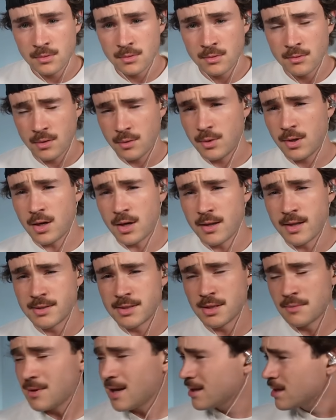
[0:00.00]
What do we call that,
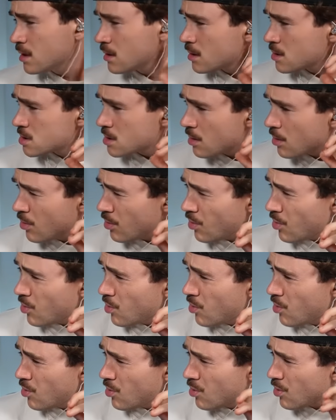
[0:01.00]
gentlemen? I think there's a...
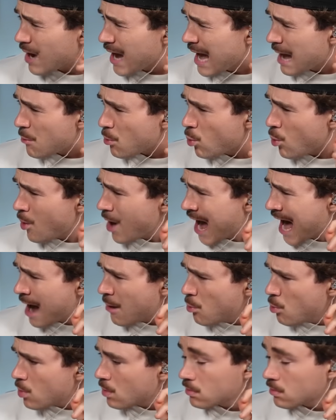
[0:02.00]
Ooh, ow, ooh, ow.